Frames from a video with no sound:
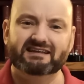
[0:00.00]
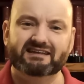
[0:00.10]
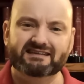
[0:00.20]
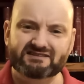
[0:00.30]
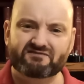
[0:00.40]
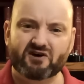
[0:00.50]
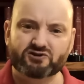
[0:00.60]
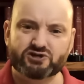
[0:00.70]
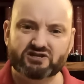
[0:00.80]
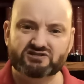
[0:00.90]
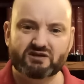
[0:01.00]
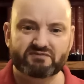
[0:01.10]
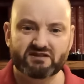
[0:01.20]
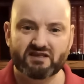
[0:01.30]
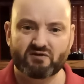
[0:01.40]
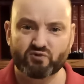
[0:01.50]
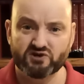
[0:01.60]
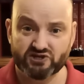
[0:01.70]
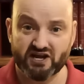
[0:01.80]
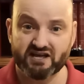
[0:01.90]
isn't falsehood something that we
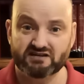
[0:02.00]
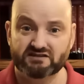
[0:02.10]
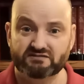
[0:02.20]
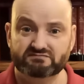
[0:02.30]
should hate?